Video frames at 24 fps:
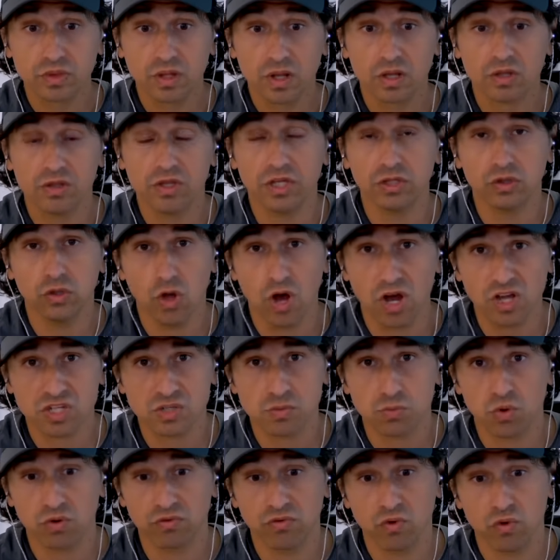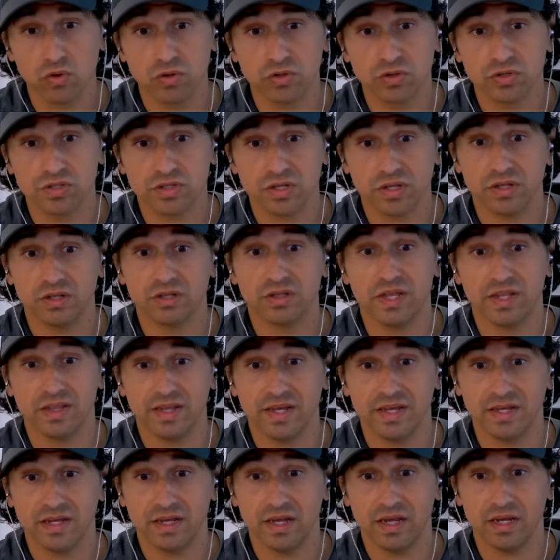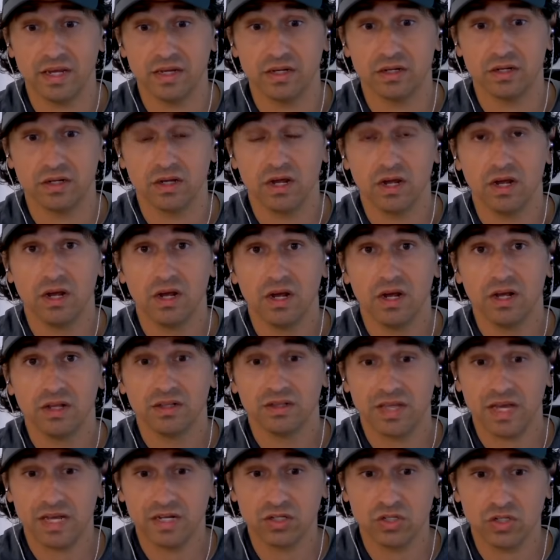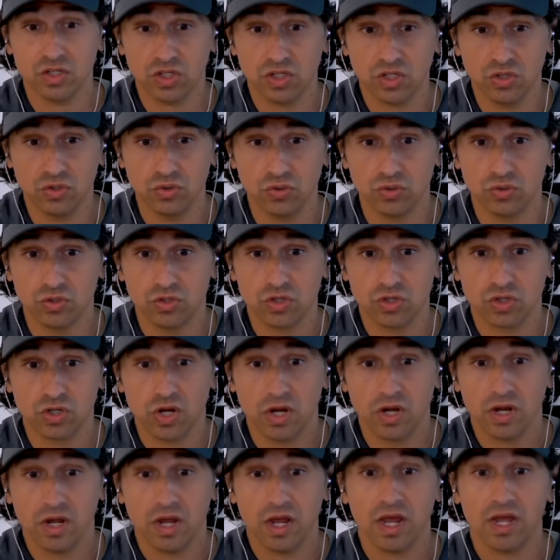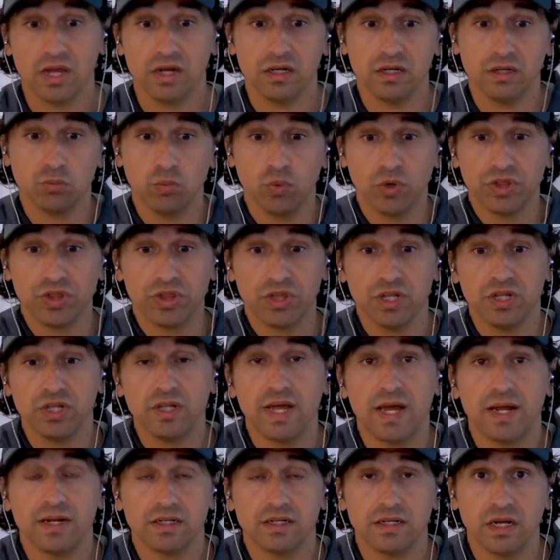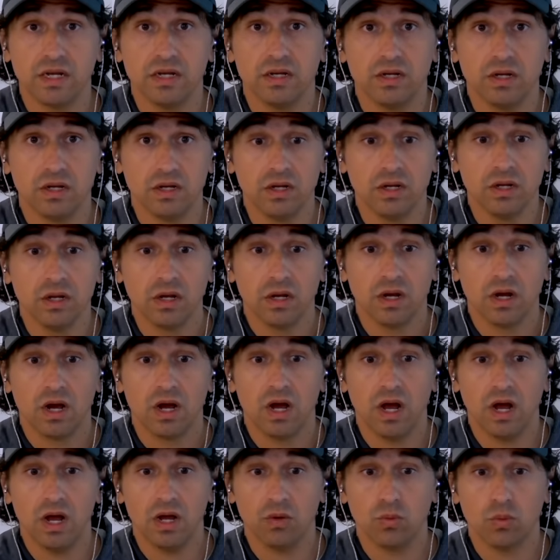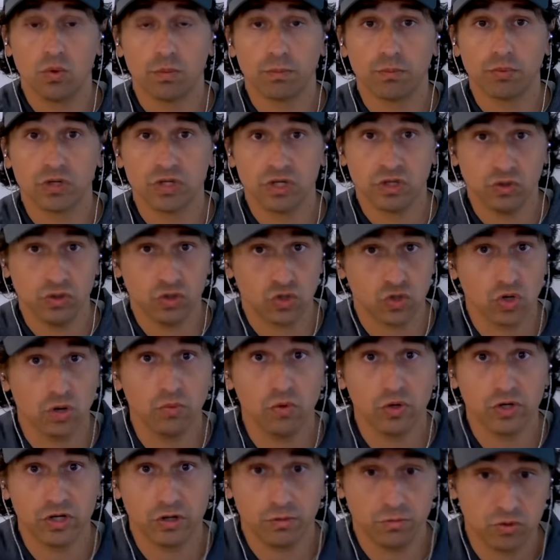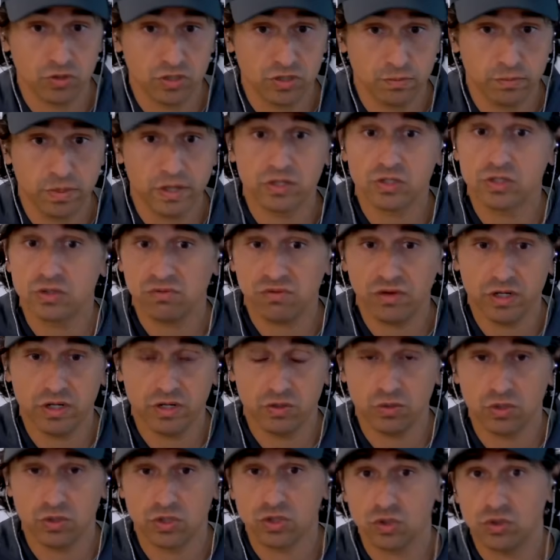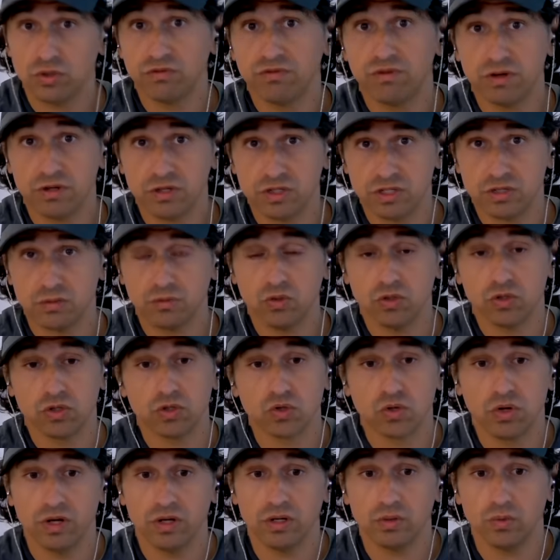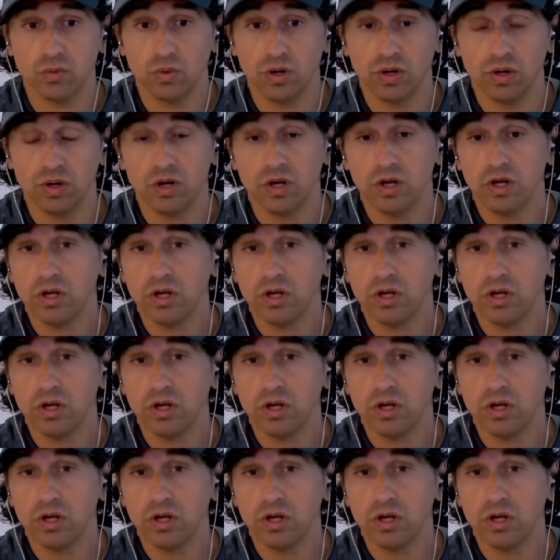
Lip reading: They lost more voters than they gained. That is huge. And within that data, were particularly troubling numbers in Pennsylvania, which showed a very similar trend where